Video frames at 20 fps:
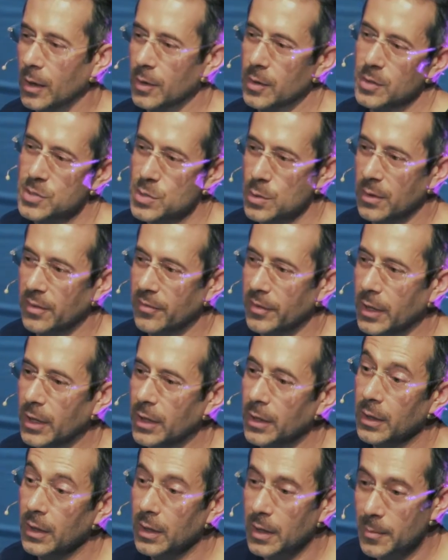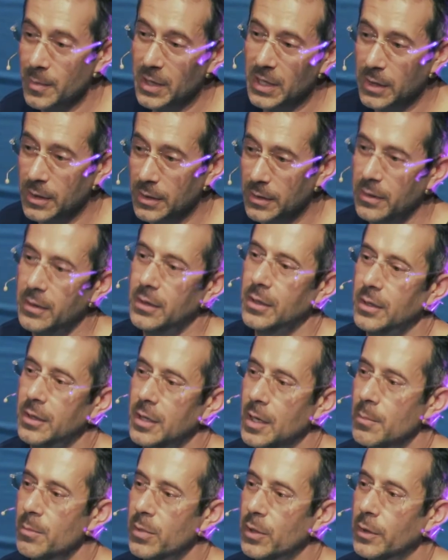sort of an unlimited
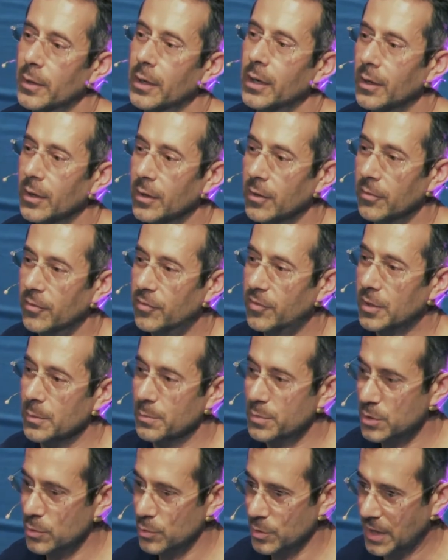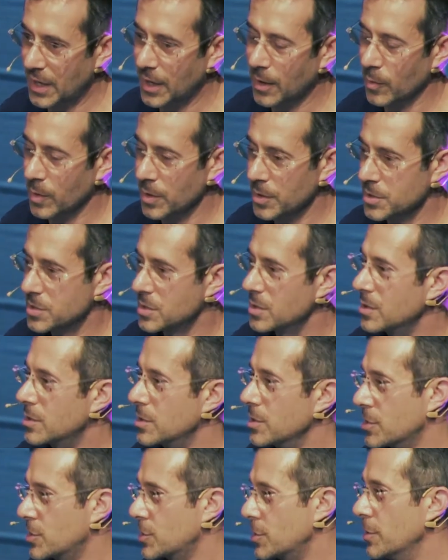number of compute hours
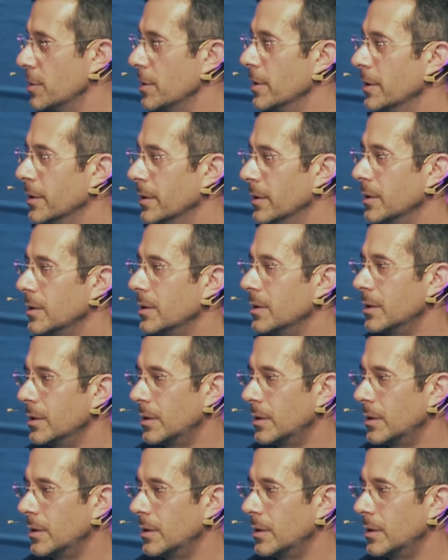to certain